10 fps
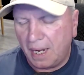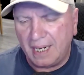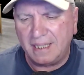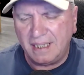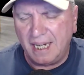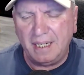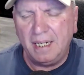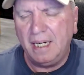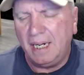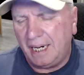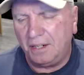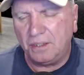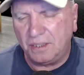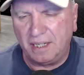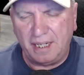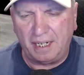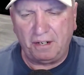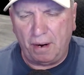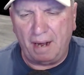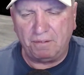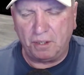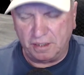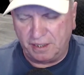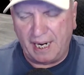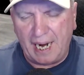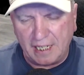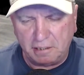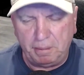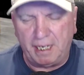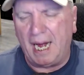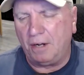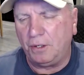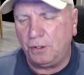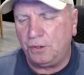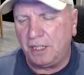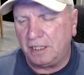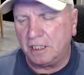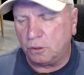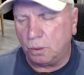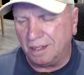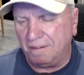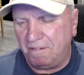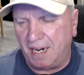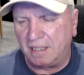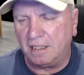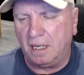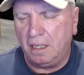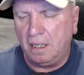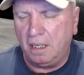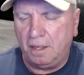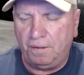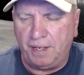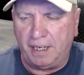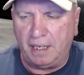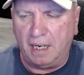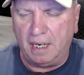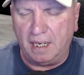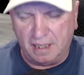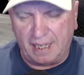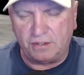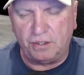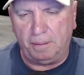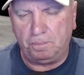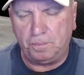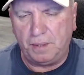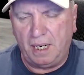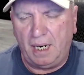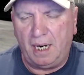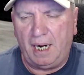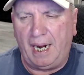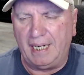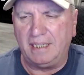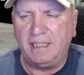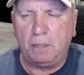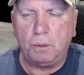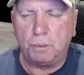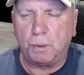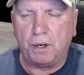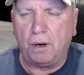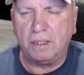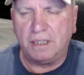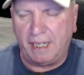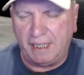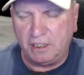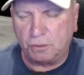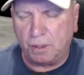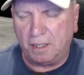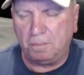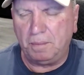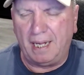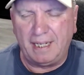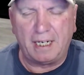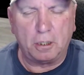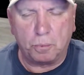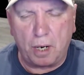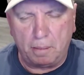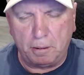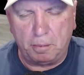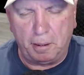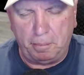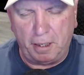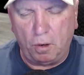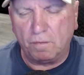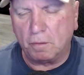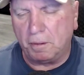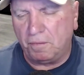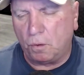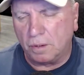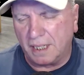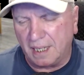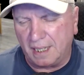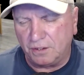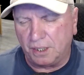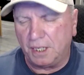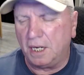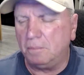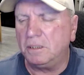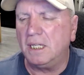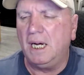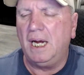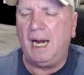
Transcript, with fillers: And I said, here's the thing you have to answer. They asked me, how do you think this will affect the uh, election? And I said, with regards to Israel, I think it'll probably be over before the election comes.